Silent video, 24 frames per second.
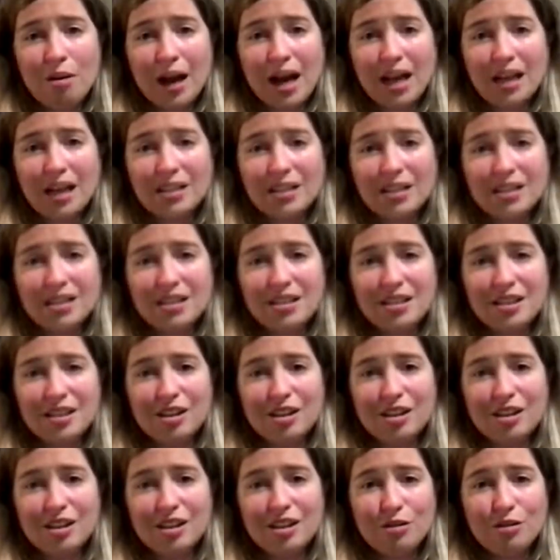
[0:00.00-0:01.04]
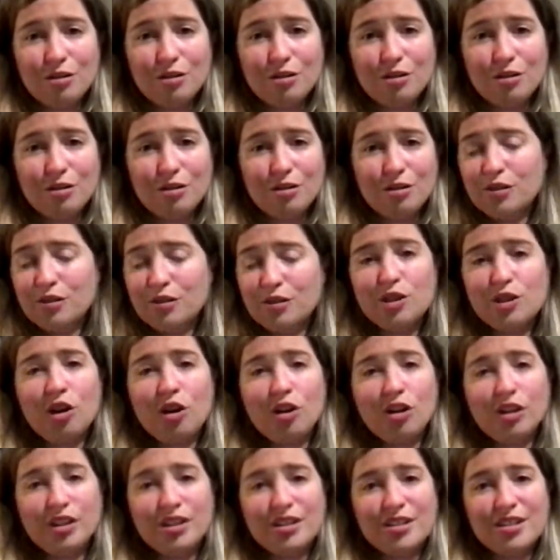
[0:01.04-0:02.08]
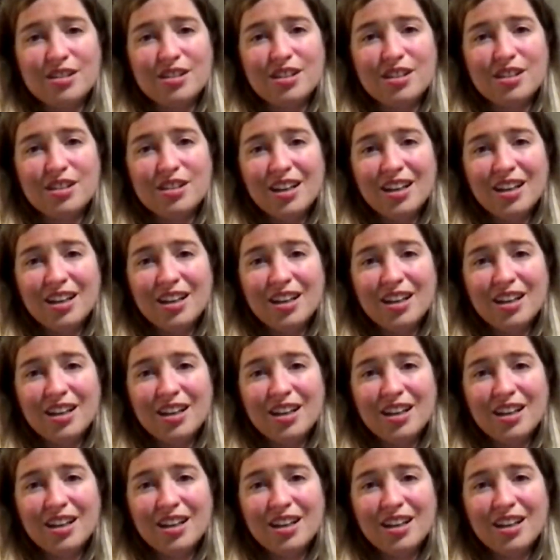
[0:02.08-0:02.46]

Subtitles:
and, you know, one of Scotland's